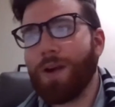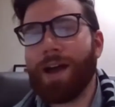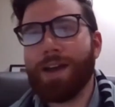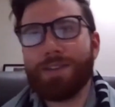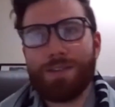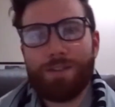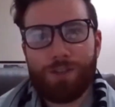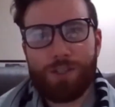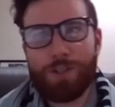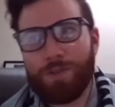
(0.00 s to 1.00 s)
more eyes
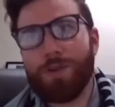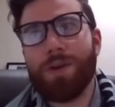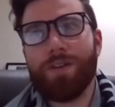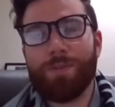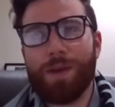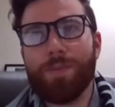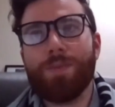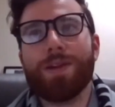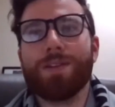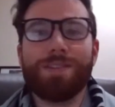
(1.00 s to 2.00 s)
shifted away from
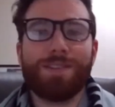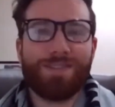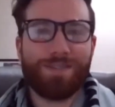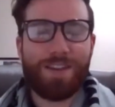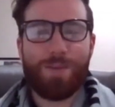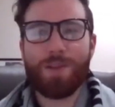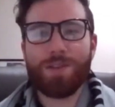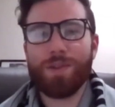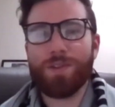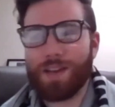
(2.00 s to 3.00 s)
him because everybody's
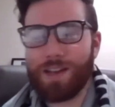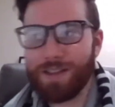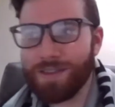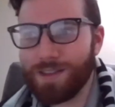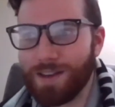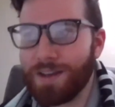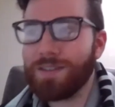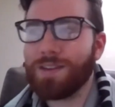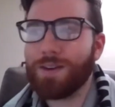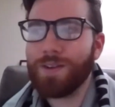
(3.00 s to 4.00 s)
going to be looking at Insigne.
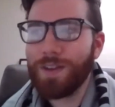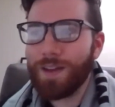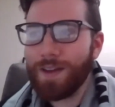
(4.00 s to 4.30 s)
So.